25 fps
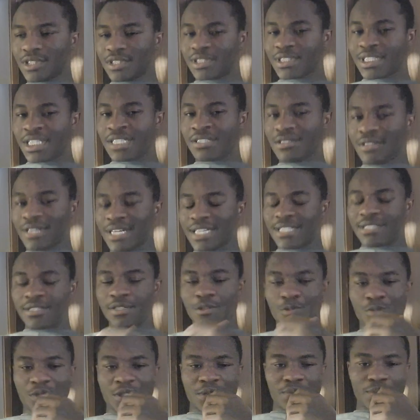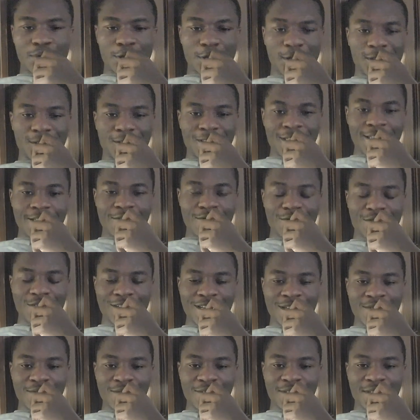That's crazy to me, bro.
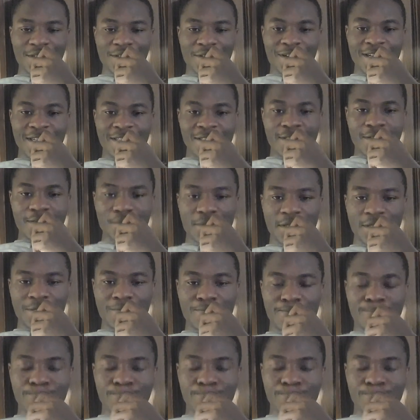That's really crazy to me.